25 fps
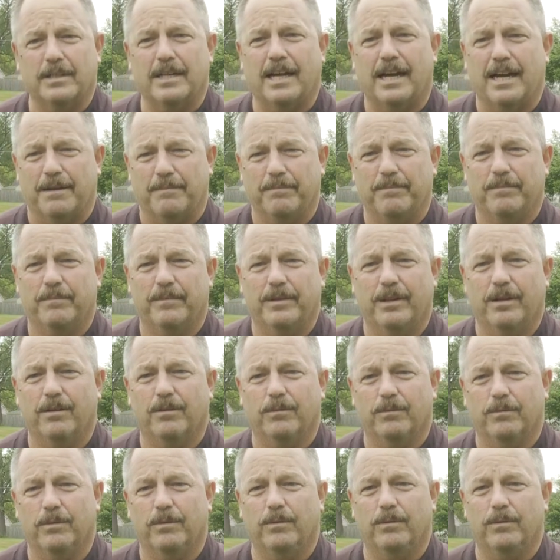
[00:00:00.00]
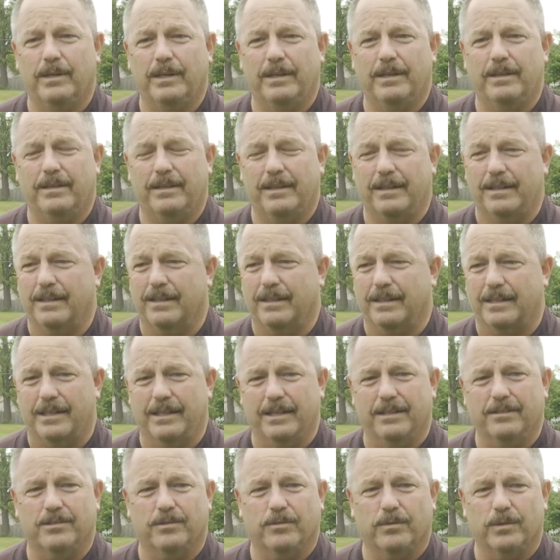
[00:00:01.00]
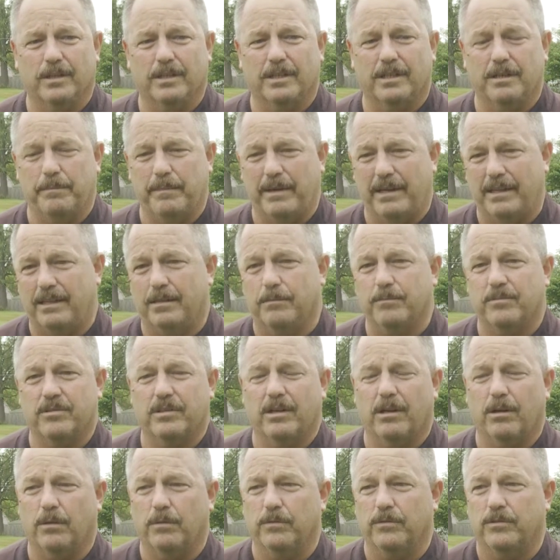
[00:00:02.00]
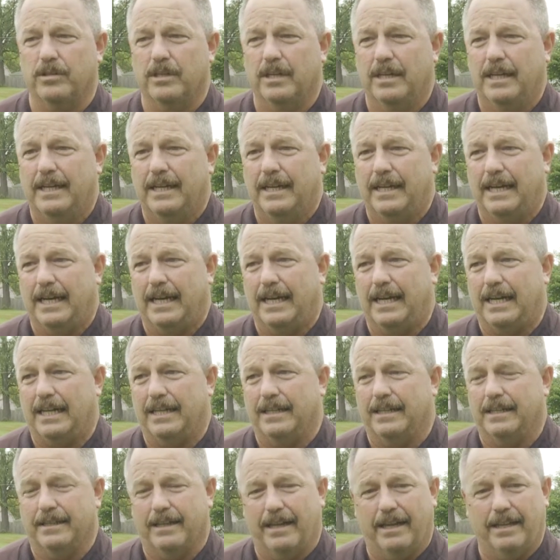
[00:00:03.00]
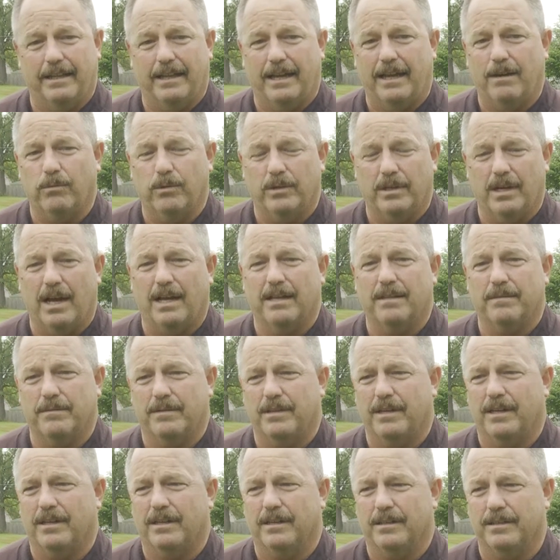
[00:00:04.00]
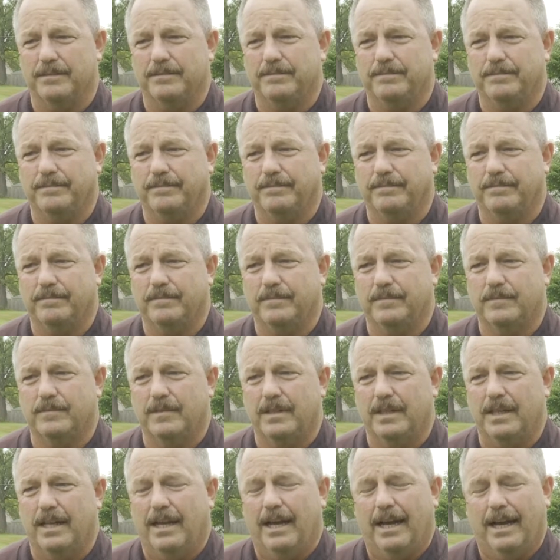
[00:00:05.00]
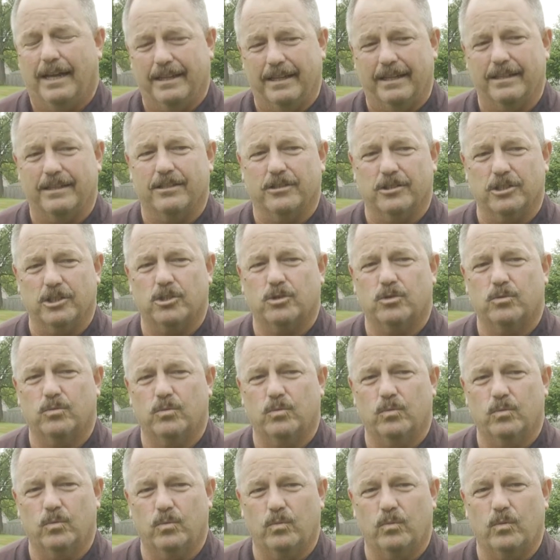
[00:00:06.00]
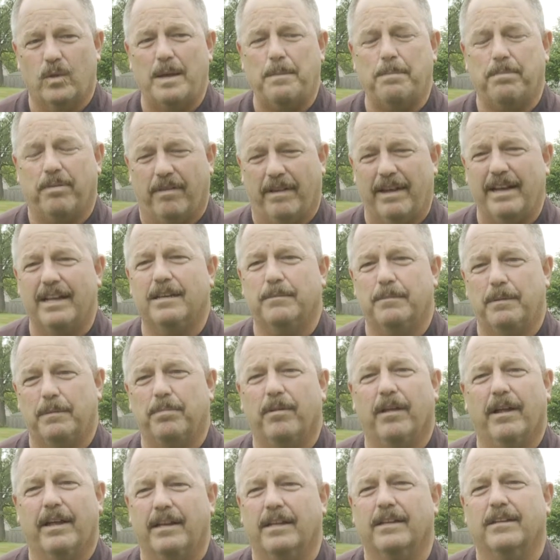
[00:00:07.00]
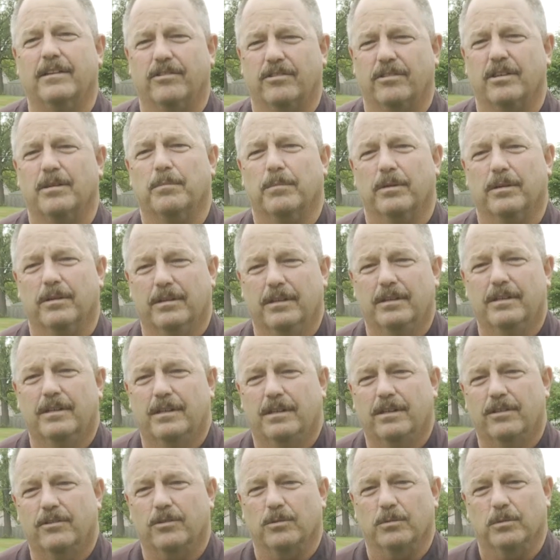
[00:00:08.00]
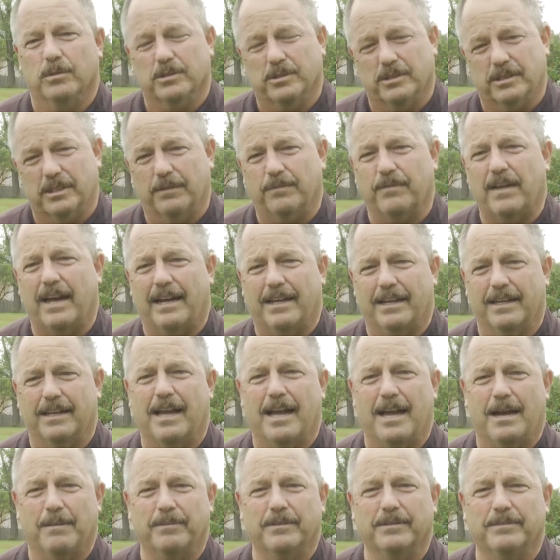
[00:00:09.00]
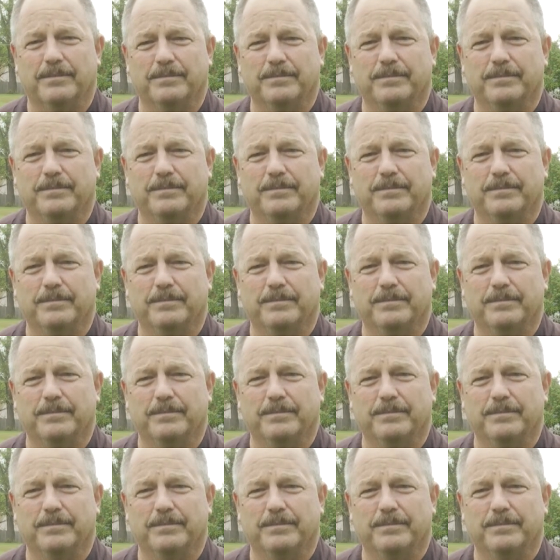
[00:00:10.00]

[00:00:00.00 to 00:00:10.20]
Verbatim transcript: time. You know, we the, the kids have really committed themselves, uh, and they they would not. Uh, I think they're just they plan to be playing in December. So we'll see if that can happen.